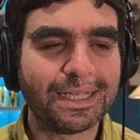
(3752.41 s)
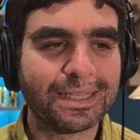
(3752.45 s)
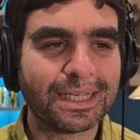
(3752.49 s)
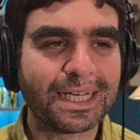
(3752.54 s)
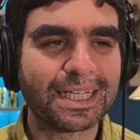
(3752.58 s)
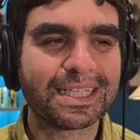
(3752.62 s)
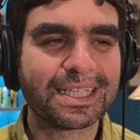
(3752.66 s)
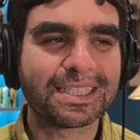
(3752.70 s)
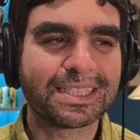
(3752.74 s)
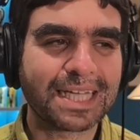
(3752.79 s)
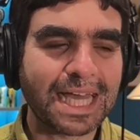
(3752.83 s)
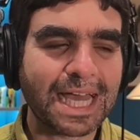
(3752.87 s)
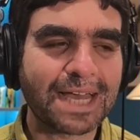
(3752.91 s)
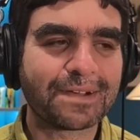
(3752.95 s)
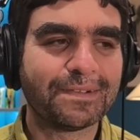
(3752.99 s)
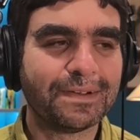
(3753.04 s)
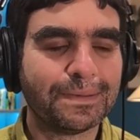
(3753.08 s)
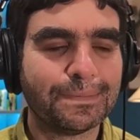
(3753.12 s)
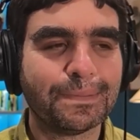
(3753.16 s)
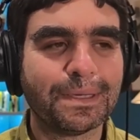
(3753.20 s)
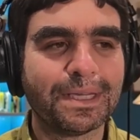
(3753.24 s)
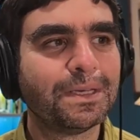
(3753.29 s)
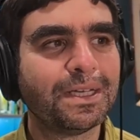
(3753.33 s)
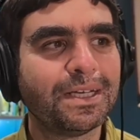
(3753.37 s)
not exactly,
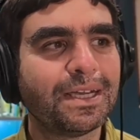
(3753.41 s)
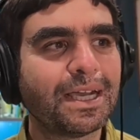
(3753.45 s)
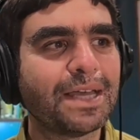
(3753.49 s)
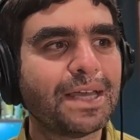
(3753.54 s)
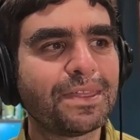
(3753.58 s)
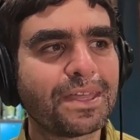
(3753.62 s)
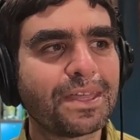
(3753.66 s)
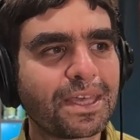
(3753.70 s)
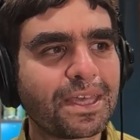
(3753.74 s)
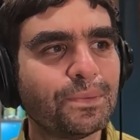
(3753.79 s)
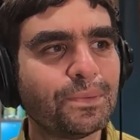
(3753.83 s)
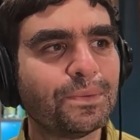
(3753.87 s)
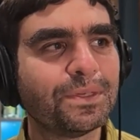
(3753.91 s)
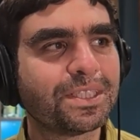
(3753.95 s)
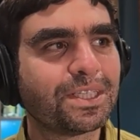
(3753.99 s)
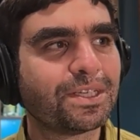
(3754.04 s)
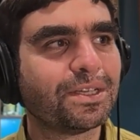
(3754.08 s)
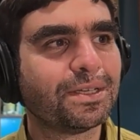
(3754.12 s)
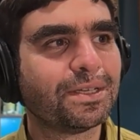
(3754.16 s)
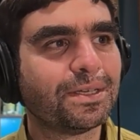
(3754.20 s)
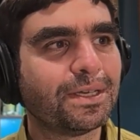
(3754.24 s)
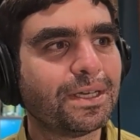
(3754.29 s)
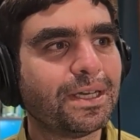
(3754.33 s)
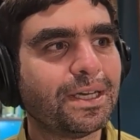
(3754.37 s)
but I think it was
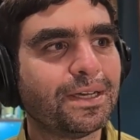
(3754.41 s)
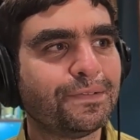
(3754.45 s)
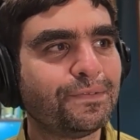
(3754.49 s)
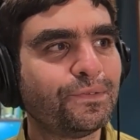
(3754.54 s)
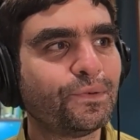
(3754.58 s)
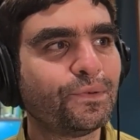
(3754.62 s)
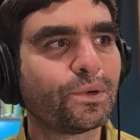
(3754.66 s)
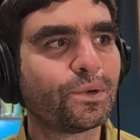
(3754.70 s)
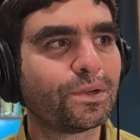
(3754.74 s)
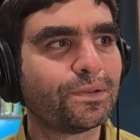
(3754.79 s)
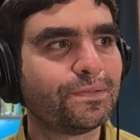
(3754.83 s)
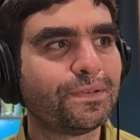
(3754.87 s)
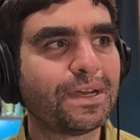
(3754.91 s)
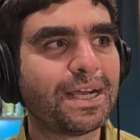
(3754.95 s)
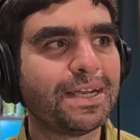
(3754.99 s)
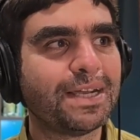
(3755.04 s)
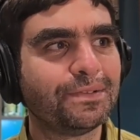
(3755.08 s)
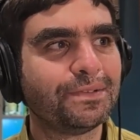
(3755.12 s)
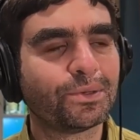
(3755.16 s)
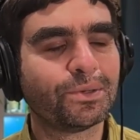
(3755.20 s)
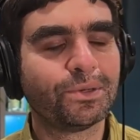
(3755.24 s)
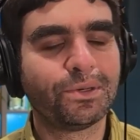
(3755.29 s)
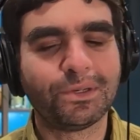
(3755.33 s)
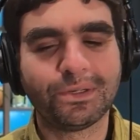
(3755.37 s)
a 4 or 5
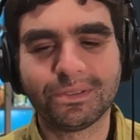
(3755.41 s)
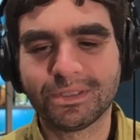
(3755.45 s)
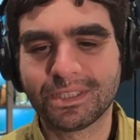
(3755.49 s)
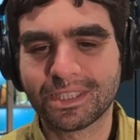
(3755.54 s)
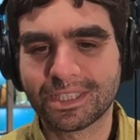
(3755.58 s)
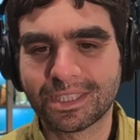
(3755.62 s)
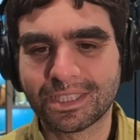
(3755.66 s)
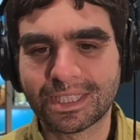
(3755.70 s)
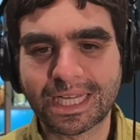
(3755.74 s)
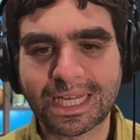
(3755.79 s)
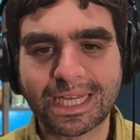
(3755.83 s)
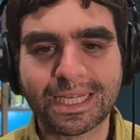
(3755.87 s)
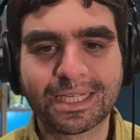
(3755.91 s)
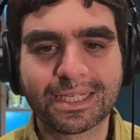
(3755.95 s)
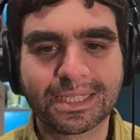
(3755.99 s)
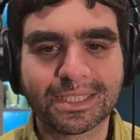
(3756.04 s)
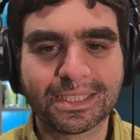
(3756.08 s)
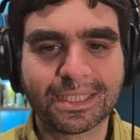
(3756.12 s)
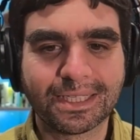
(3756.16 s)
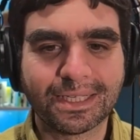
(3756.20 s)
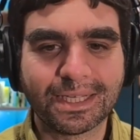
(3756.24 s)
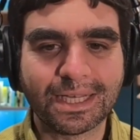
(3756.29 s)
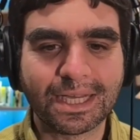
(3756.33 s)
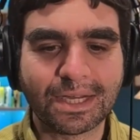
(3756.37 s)
year old snake,
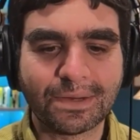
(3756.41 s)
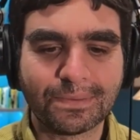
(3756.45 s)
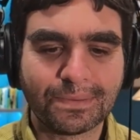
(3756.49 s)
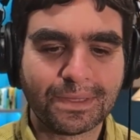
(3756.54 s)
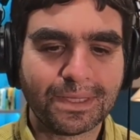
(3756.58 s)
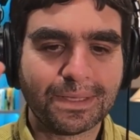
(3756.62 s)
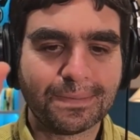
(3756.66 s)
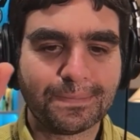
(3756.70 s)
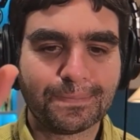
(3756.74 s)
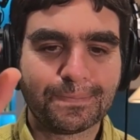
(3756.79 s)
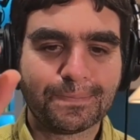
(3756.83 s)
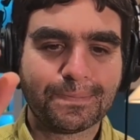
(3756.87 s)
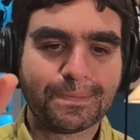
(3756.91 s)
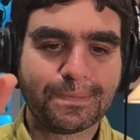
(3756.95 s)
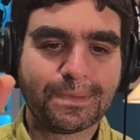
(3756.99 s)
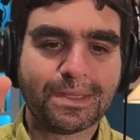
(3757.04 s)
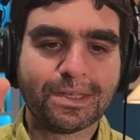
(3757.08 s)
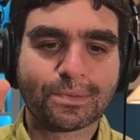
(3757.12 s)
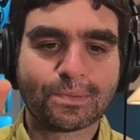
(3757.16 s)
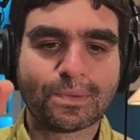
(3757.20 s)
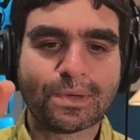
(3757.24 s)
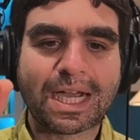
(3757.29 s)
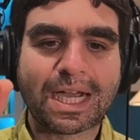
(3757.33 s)
because the rattle.